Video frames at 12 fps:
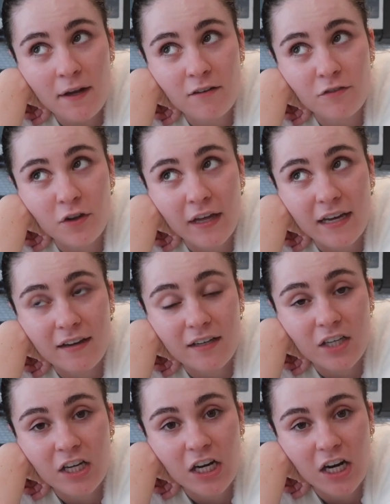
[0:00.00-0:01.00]
about it for like a
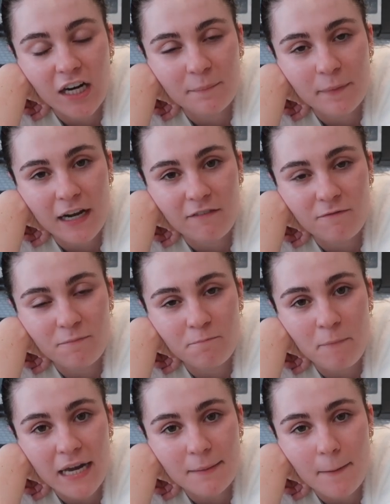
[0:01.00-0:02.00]
year, but I
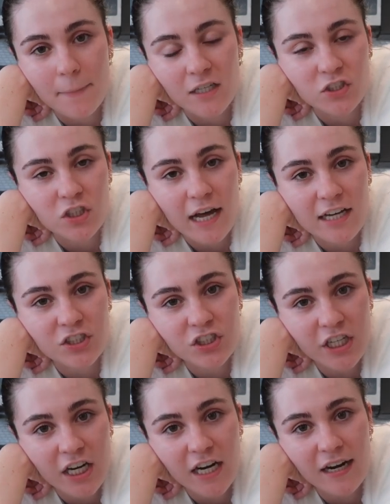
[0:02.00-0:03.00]
made them a bunch
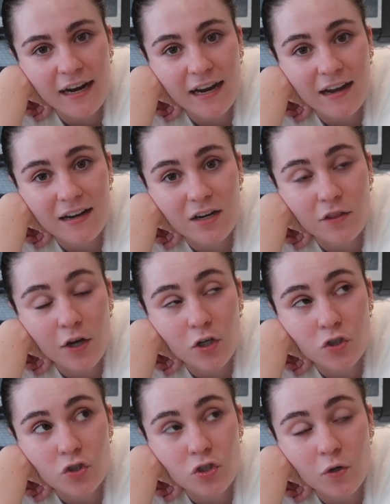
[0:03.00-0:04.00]
last year, and
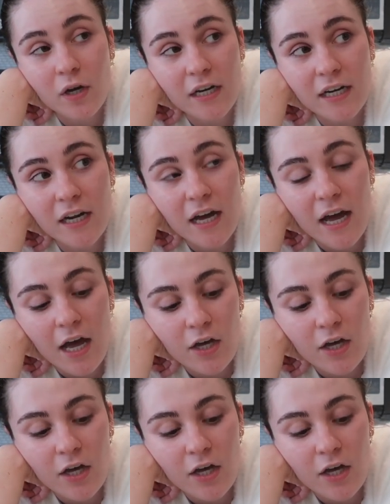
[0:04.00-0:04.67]
they're so good.